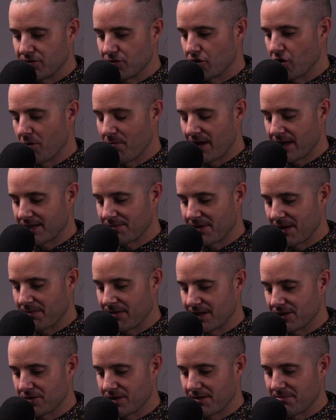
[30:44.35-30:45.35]
going back to my
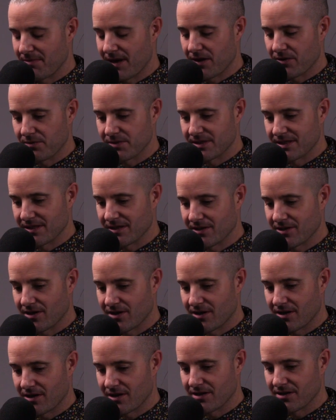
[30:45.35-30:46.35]
place and Mountain was in the
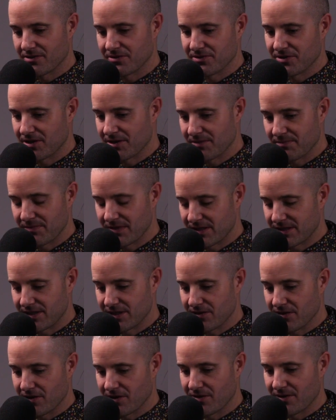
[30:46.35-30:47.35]
car, who's our
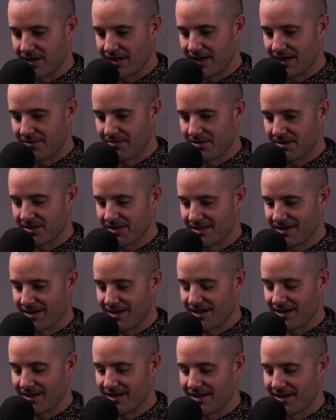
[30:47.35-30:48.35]
COO, and
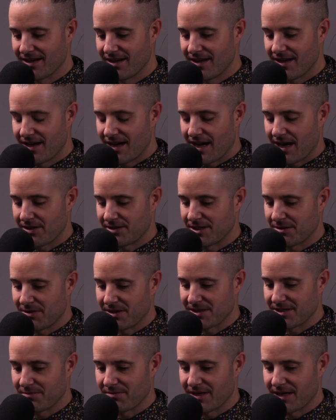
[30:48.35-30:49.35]
uh, I was talking
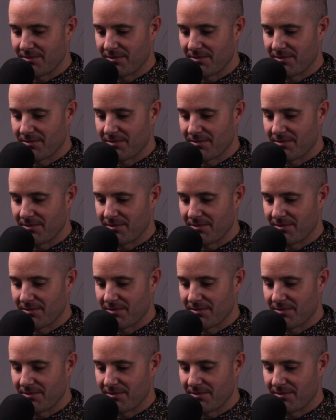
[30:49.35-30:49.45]
about something.